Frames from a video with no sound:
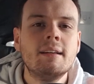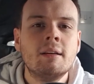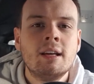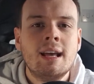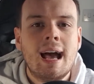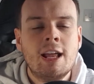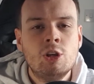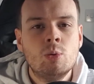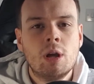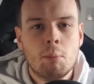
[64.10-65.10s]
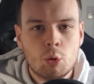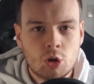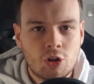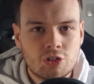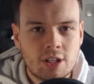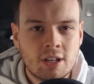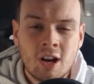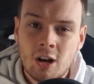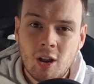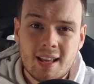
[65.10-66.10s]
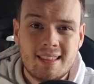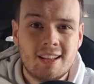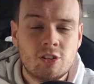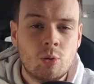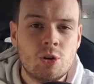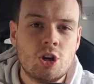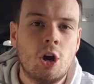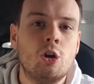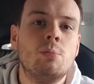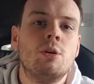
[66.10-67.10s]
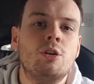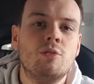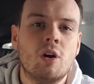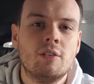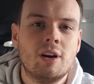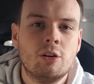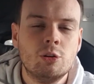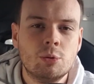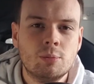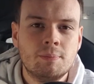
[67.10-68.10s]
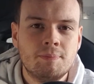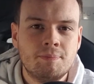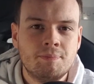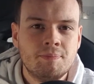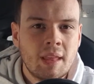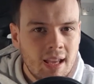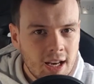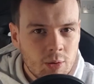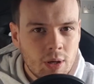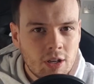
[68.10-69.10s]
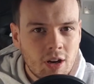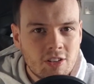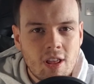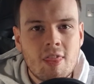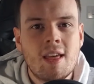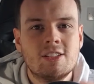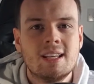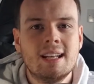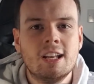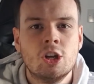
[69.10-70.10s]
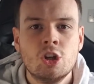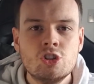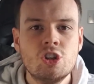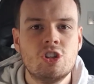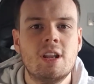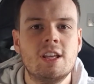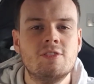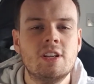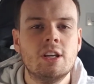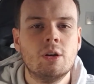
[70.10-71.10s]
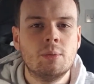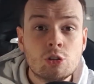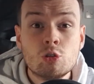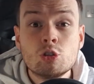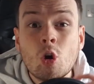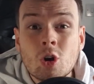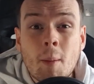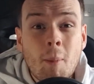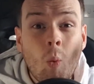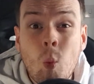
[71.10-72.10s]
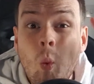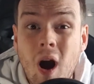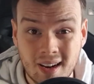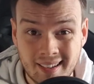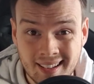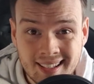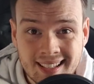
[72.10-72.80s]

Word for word: it, and you will get more content like this, which I hope you find valuable. Anyway, guys, let's get in to today's video. So stock number 1,